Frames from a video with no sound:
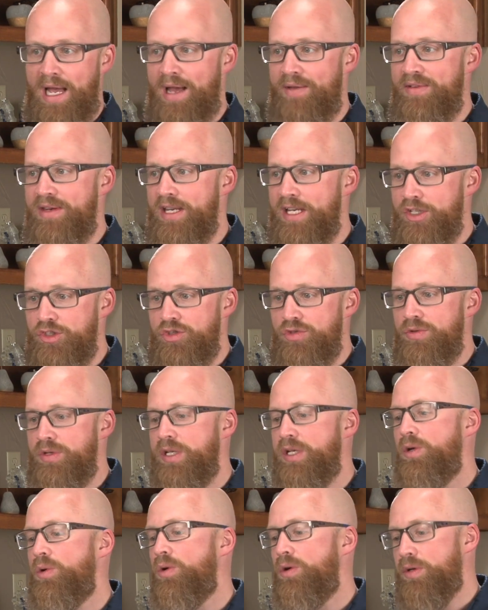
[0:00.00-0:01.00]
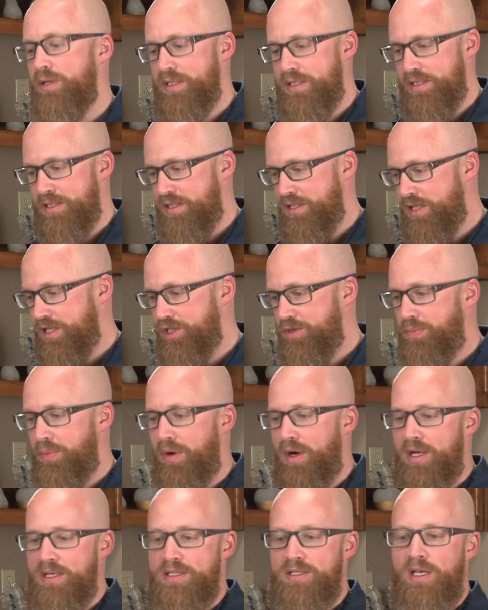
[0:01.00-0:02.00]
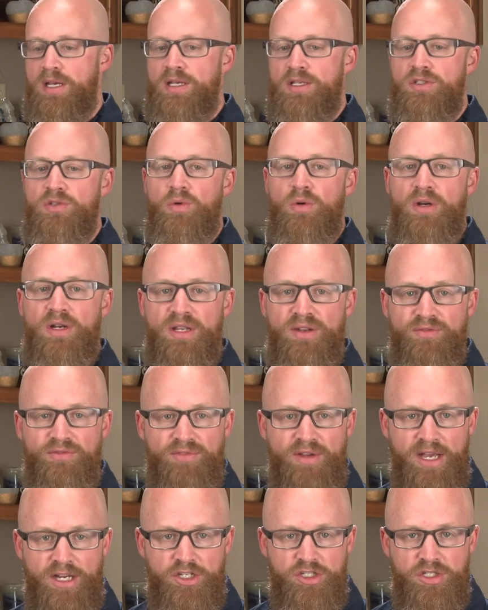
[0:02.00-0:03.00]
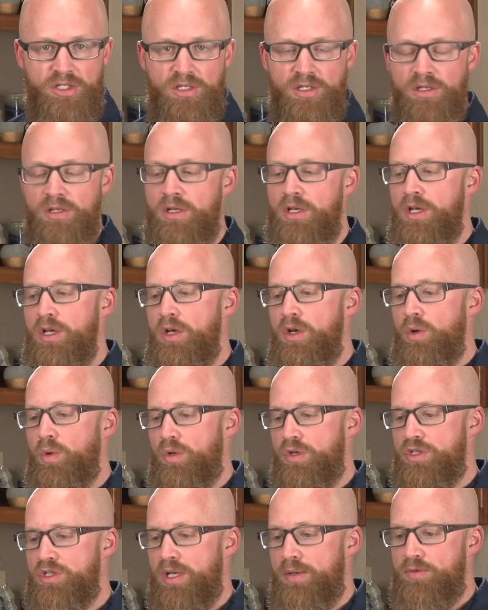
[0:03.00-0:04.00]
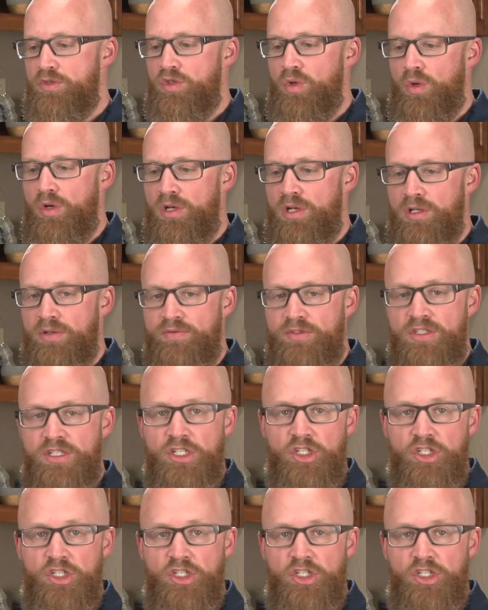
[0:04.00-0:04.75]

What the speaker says: have an injury or a disease process or an infection or some sort of